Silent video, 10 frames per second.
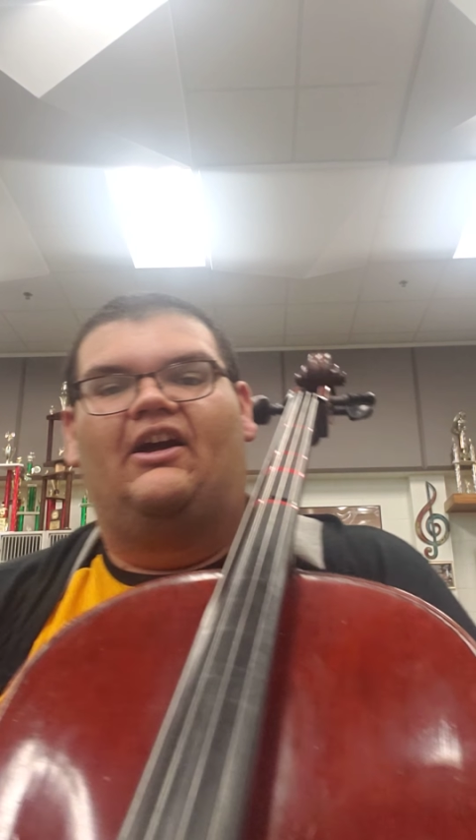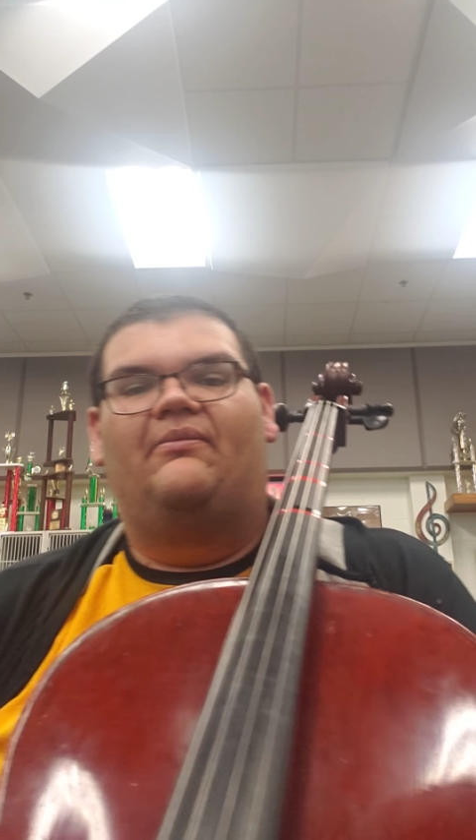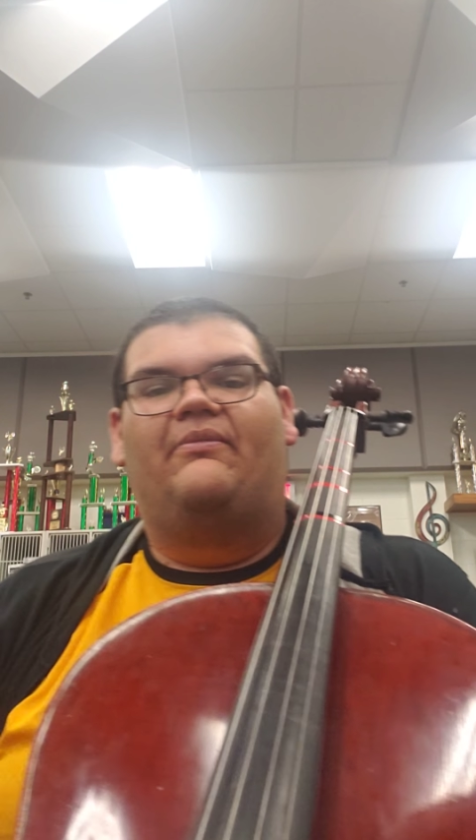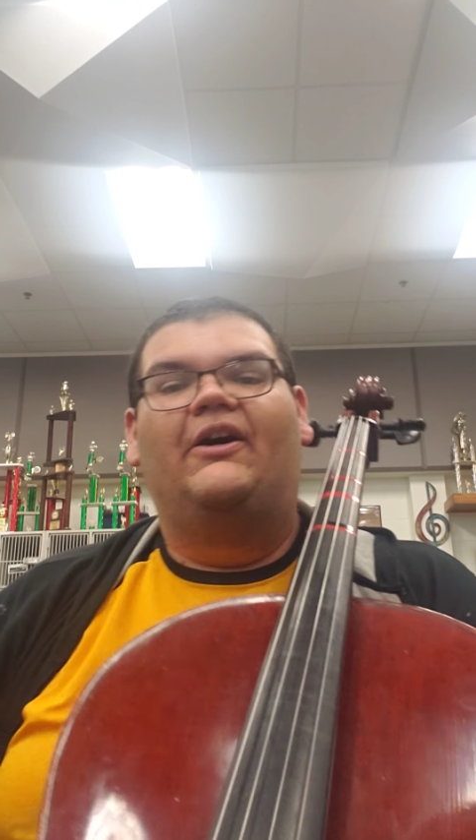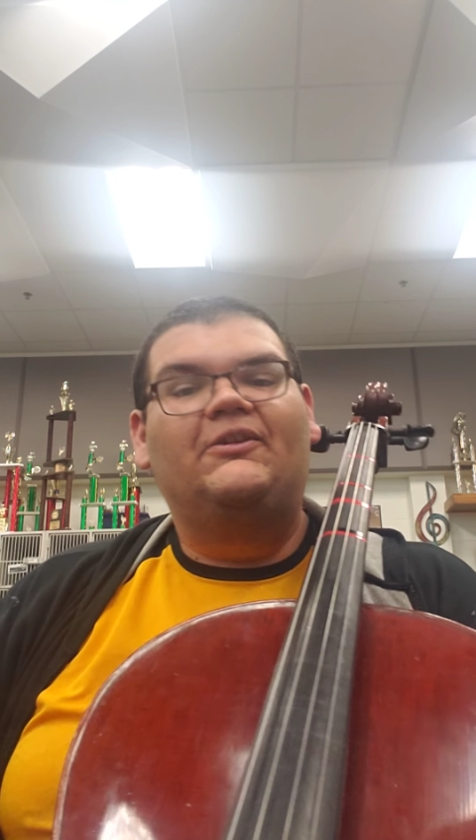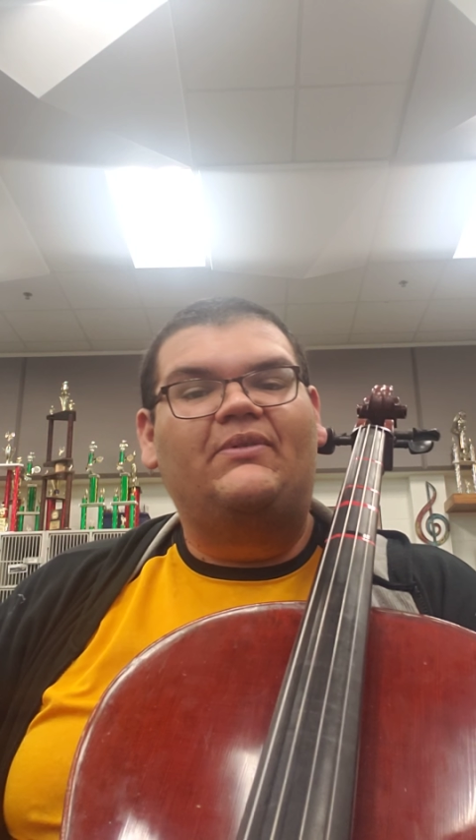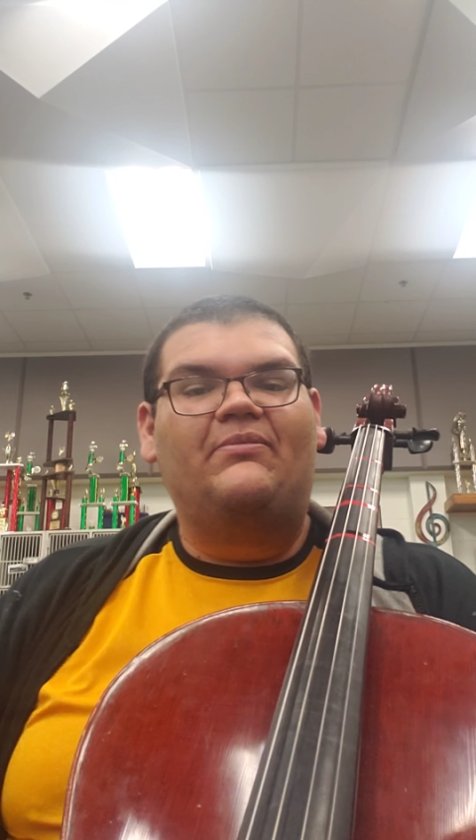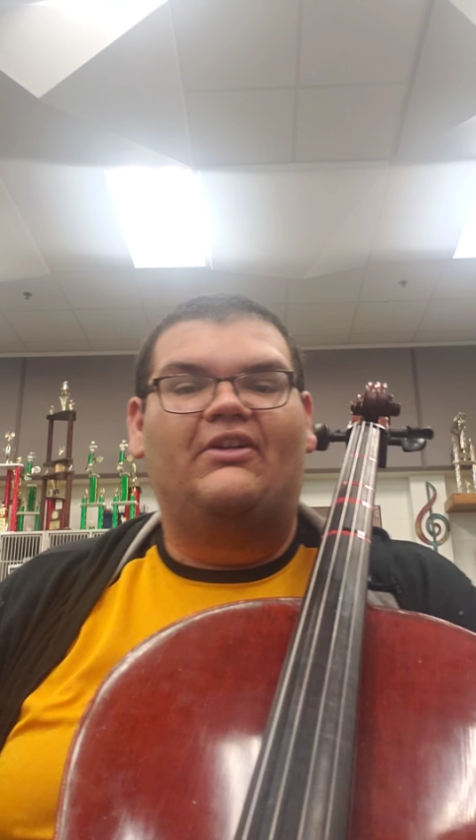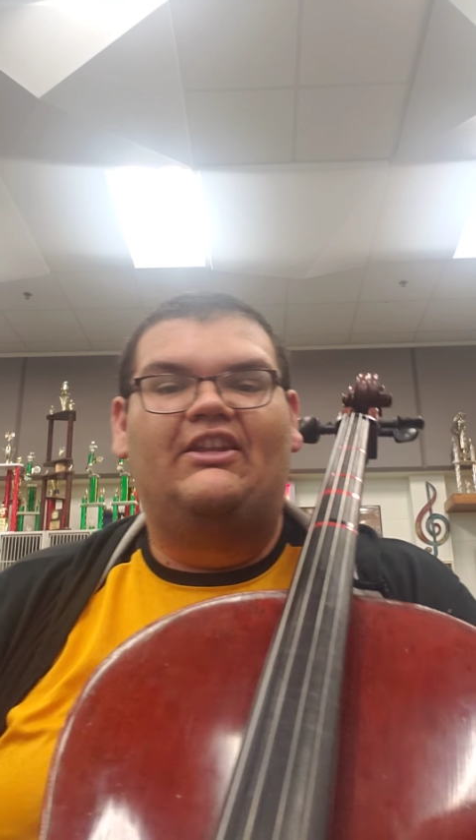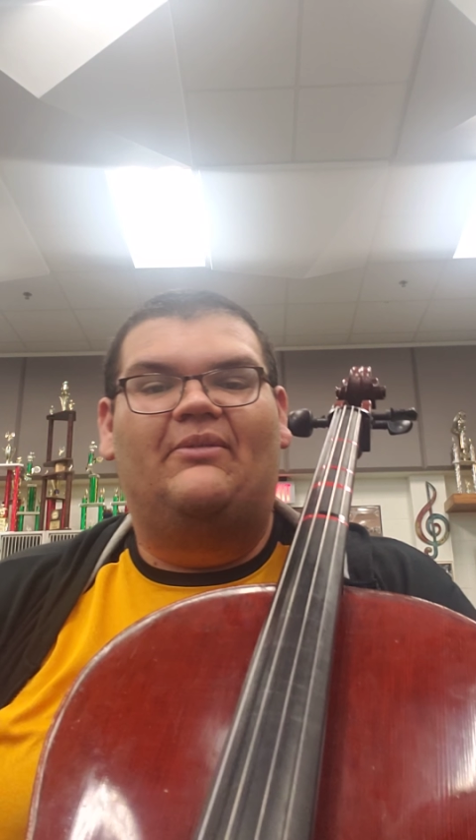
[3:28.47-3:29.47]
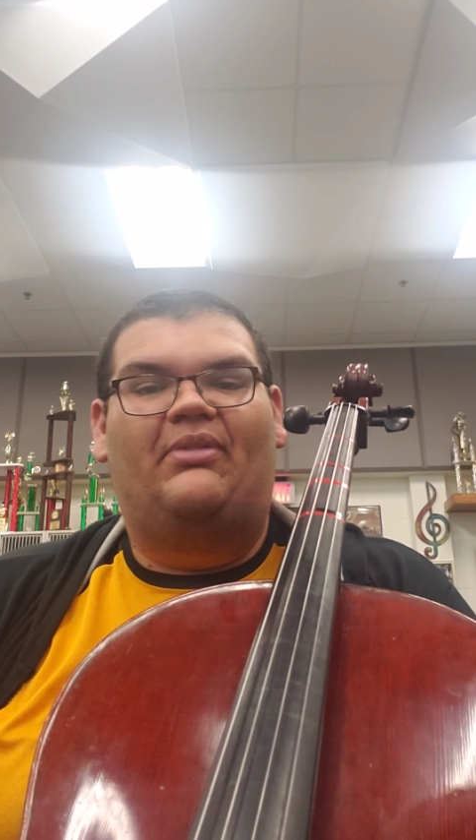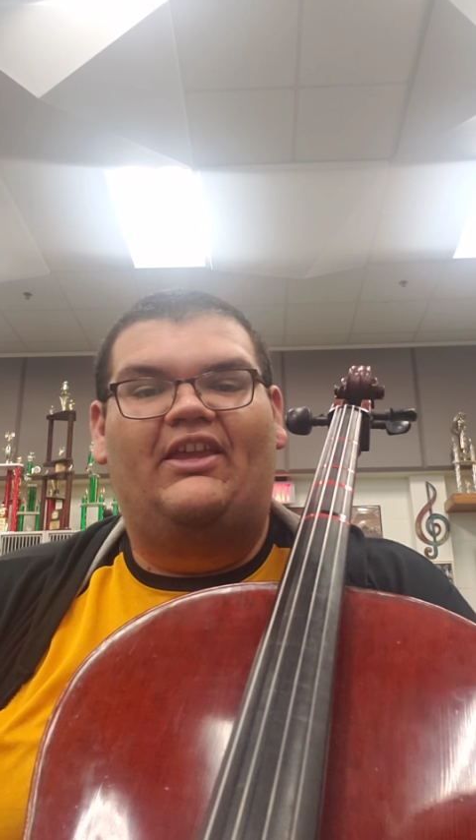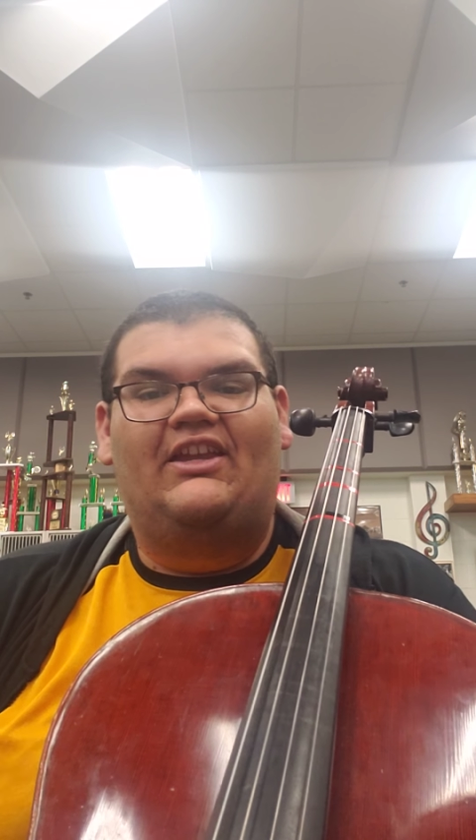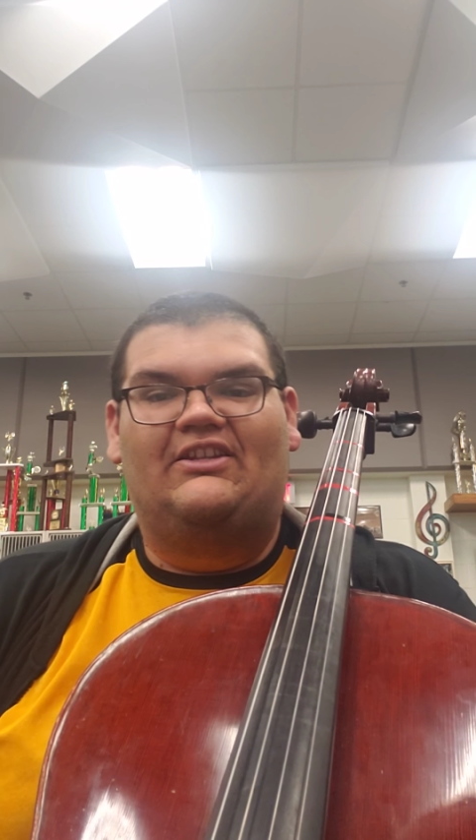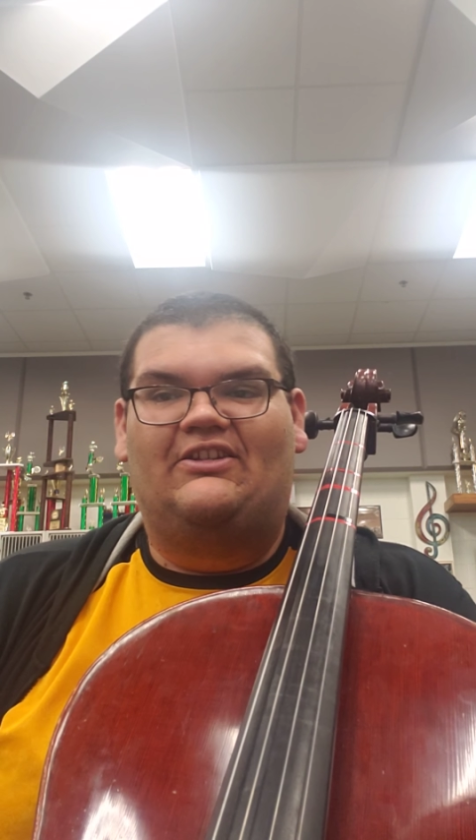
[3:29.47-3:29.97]
Most people end up
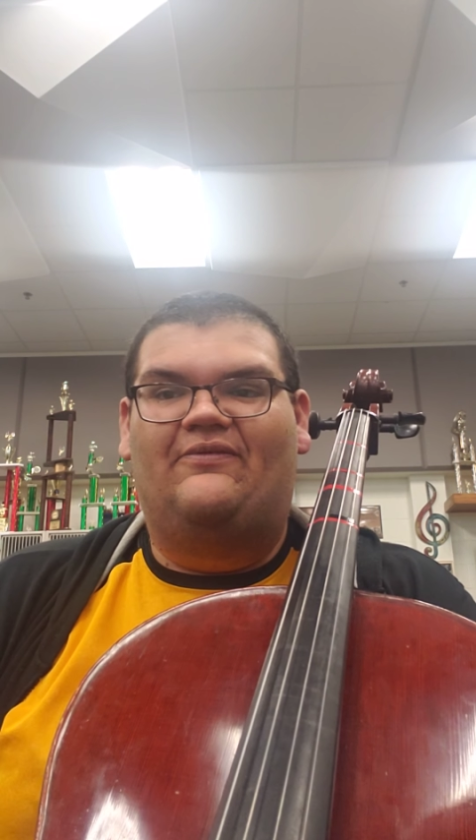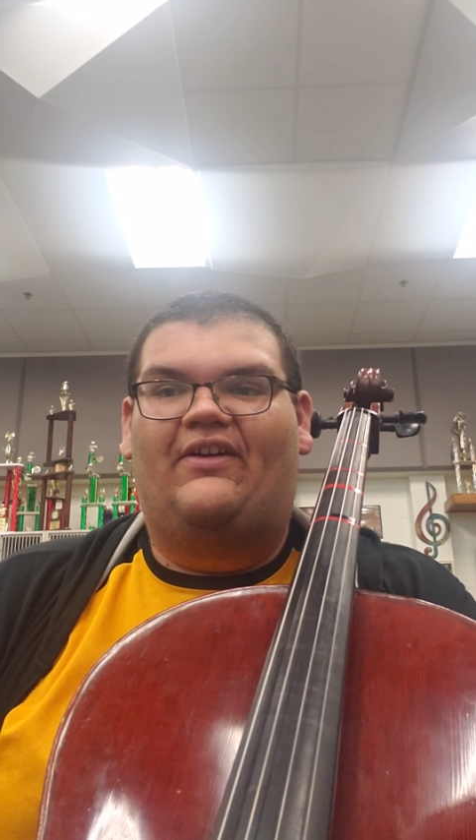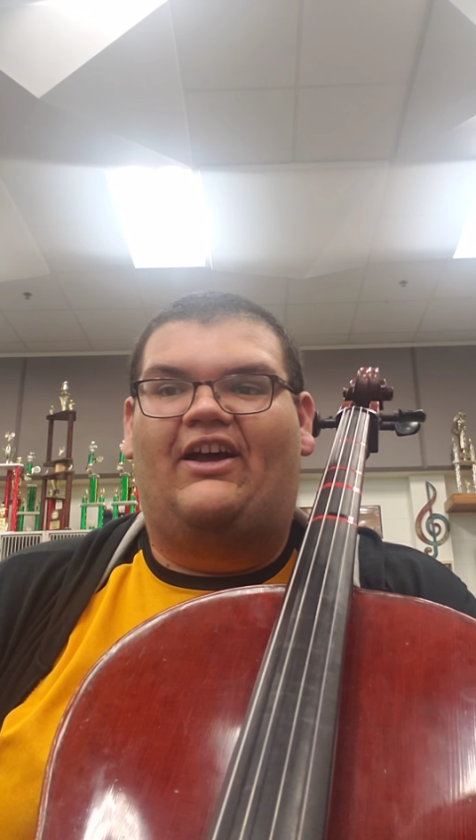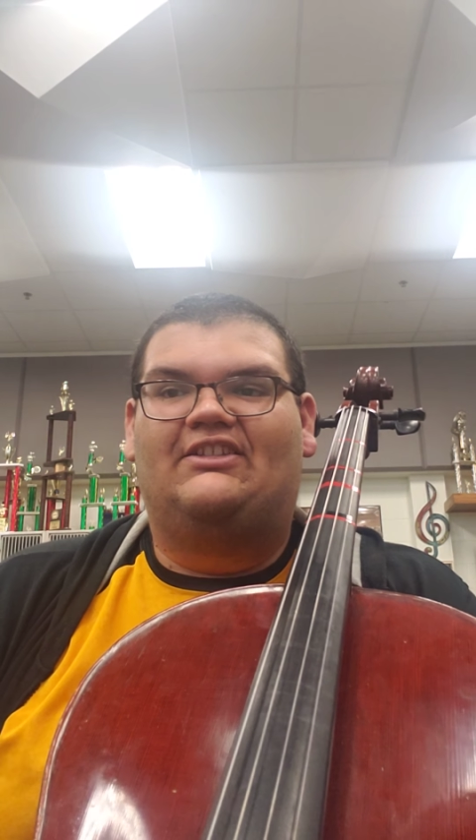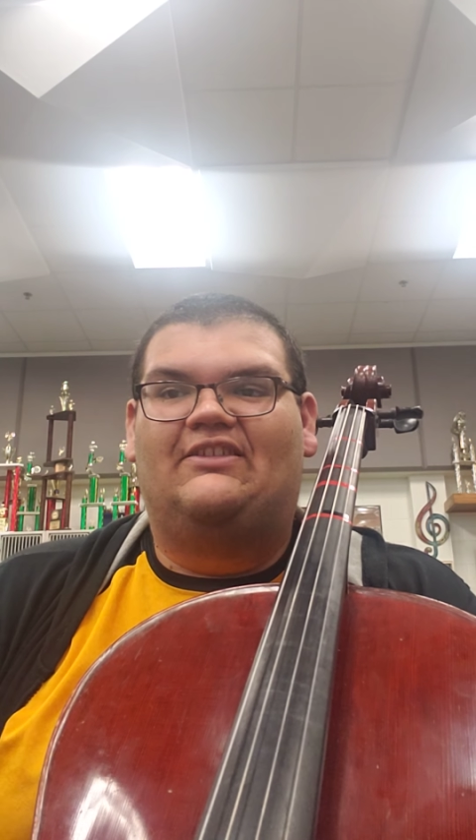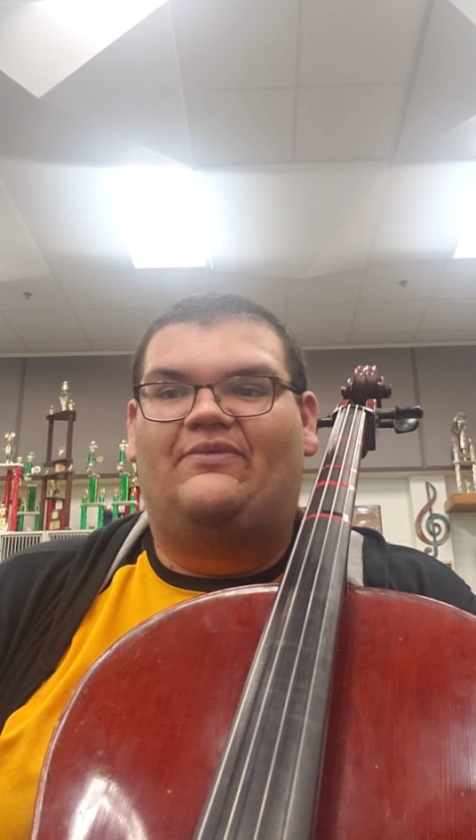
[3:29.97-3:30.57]
playing it too fast.